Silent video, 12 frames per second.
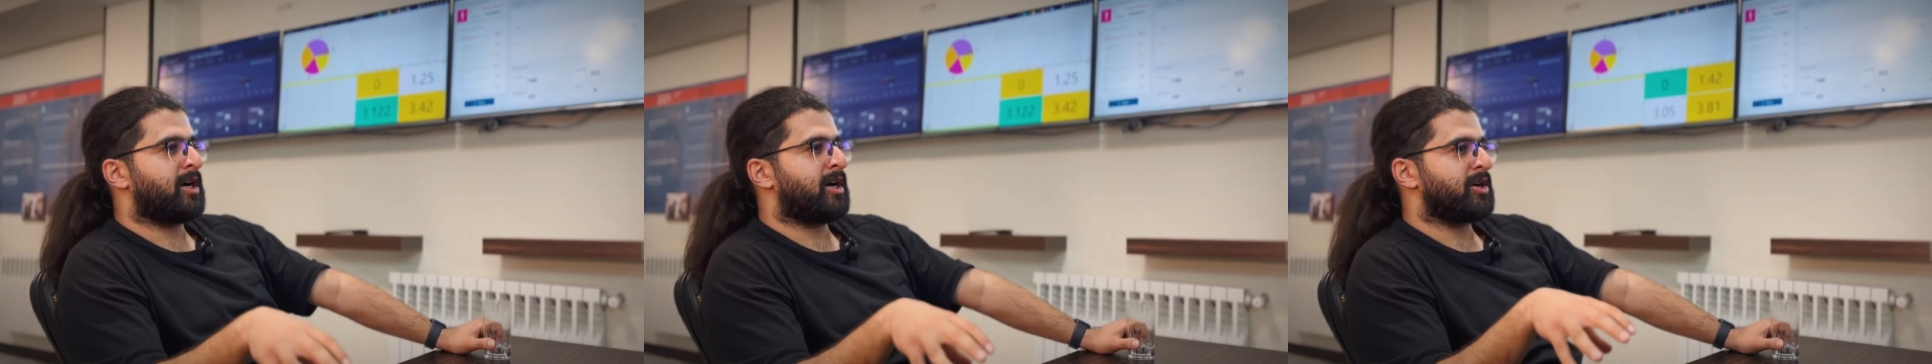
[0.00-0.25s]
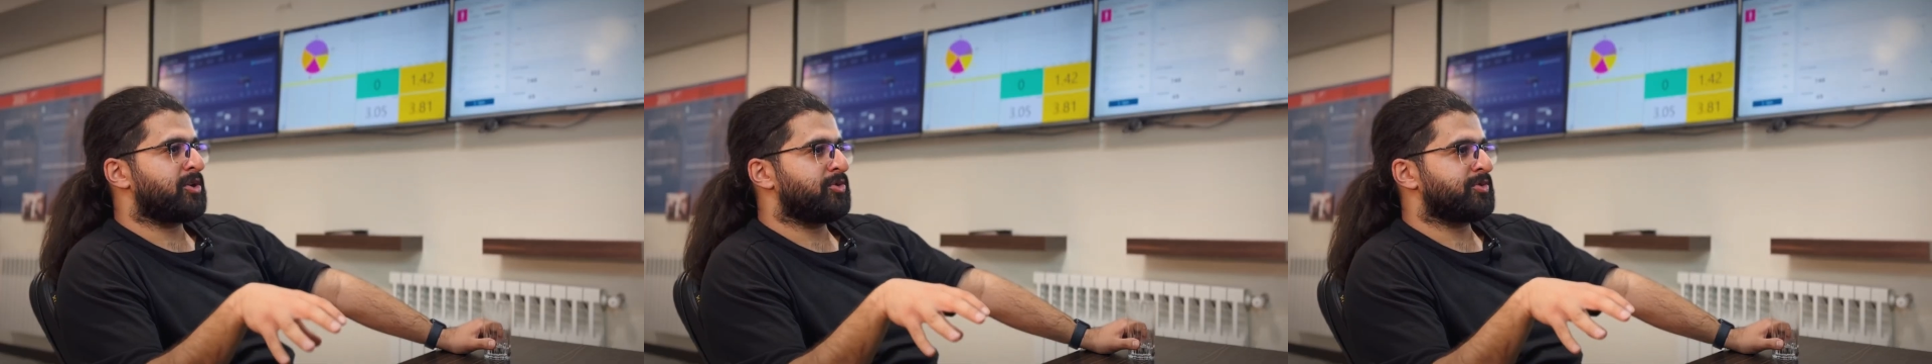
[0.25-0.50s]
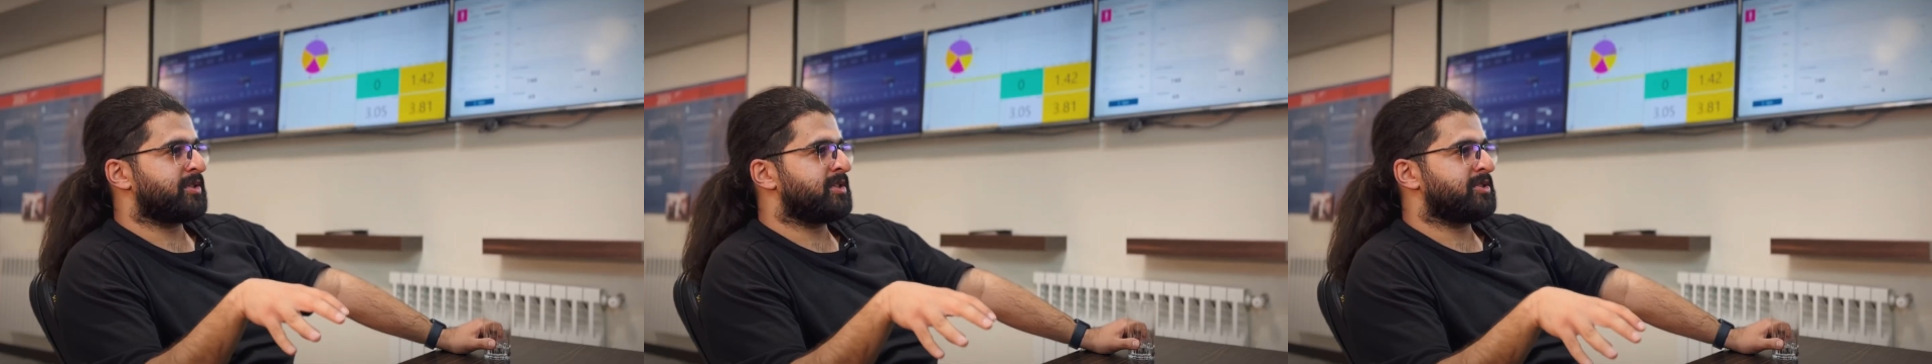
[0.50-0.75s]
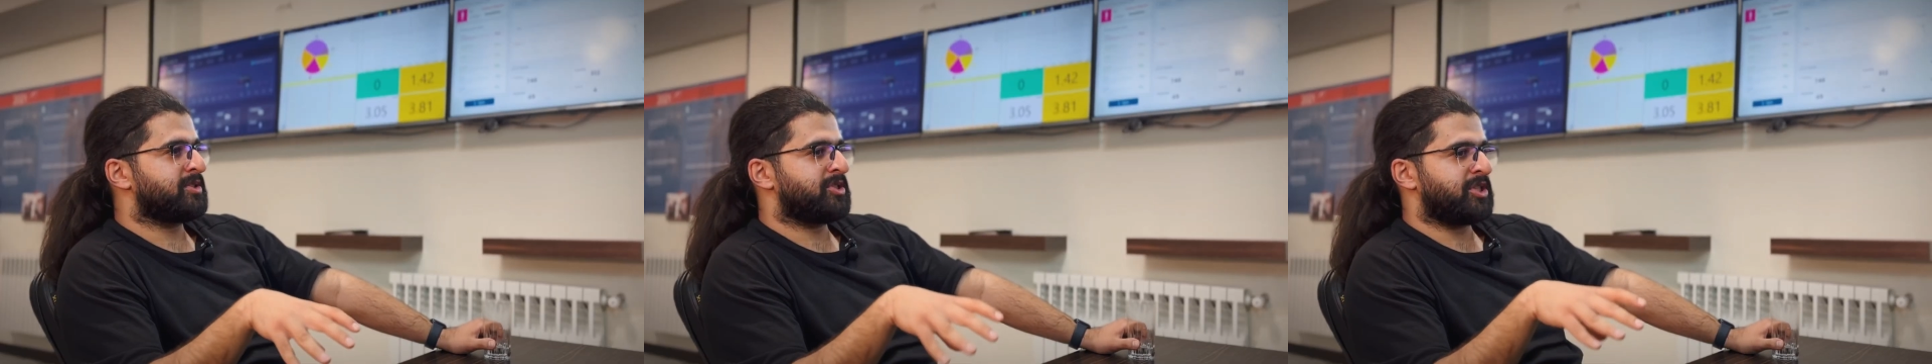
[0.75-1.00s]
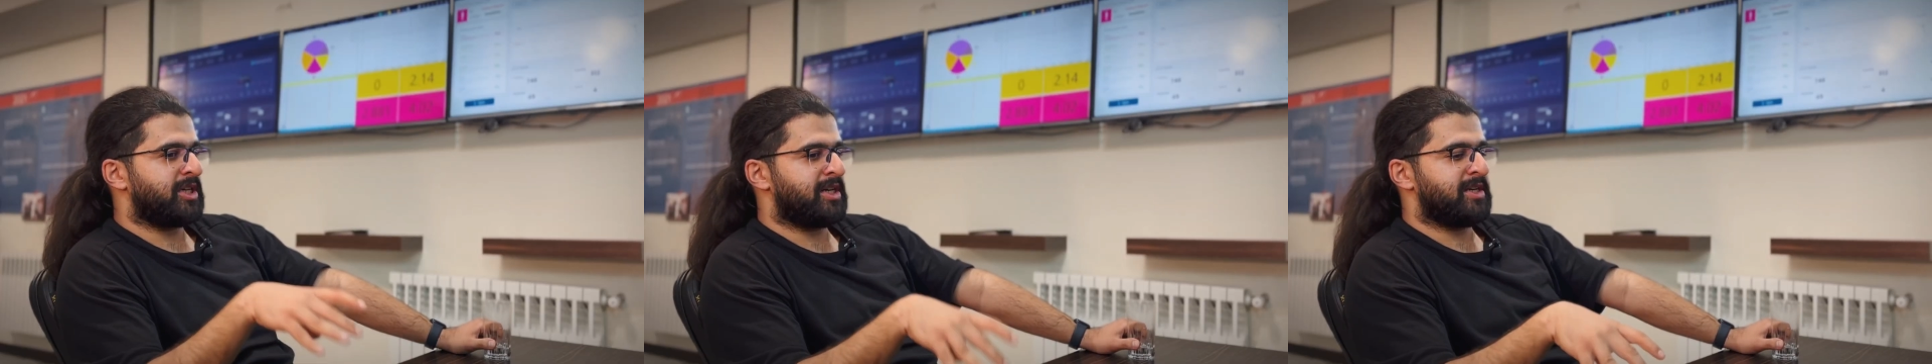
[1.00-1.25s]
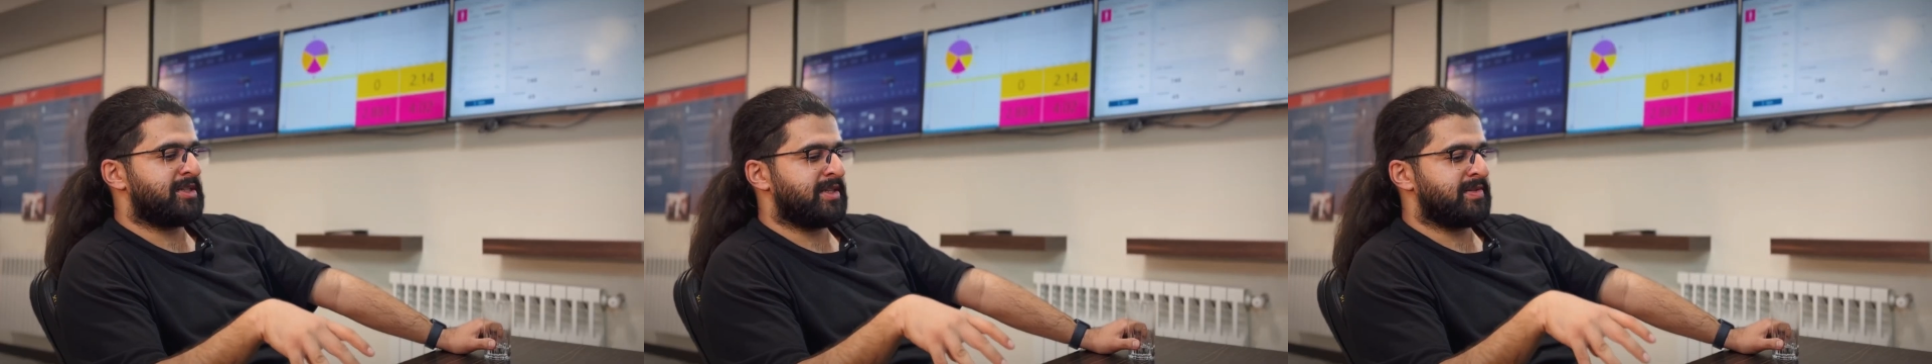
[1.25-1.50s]
are using
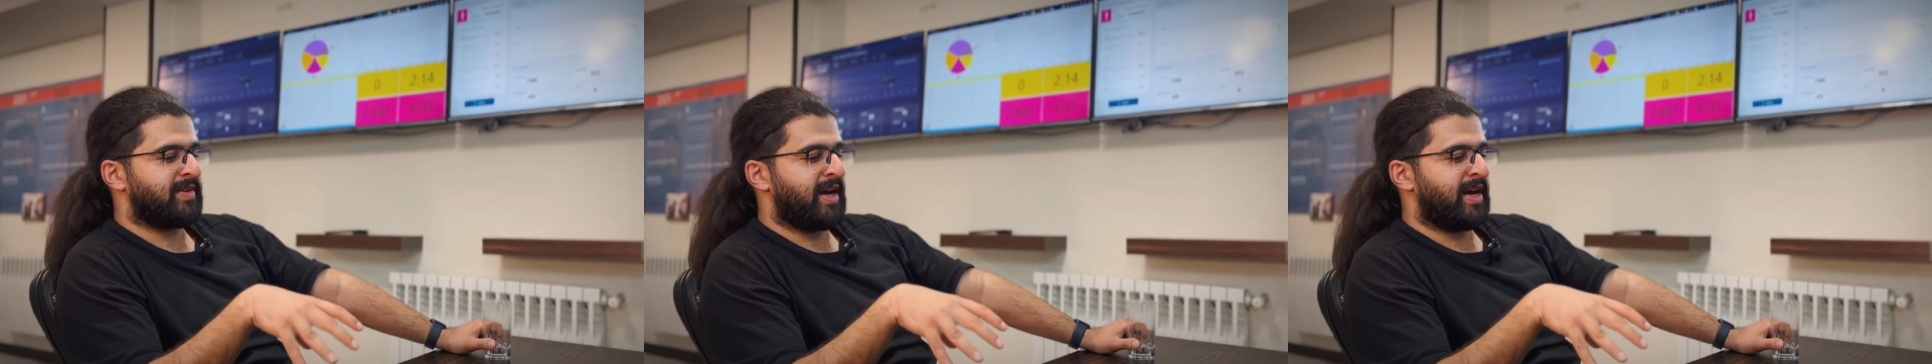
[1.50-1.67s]
generative